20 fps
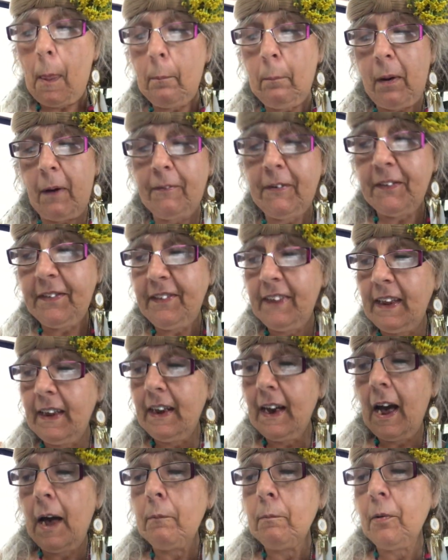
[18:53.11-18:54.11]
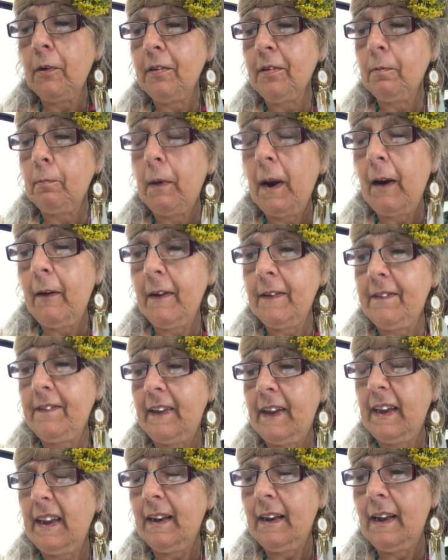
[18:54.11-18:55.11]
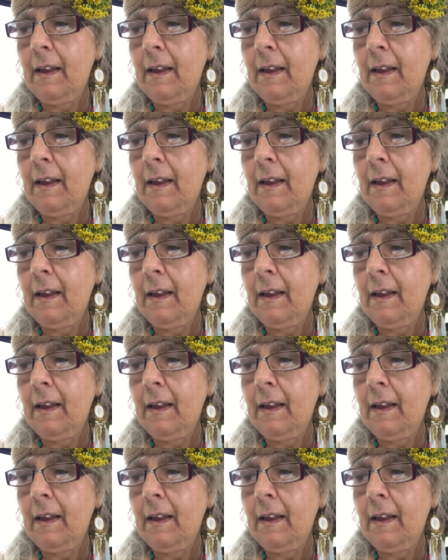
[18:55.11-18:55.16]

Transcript: poverty and prosperity.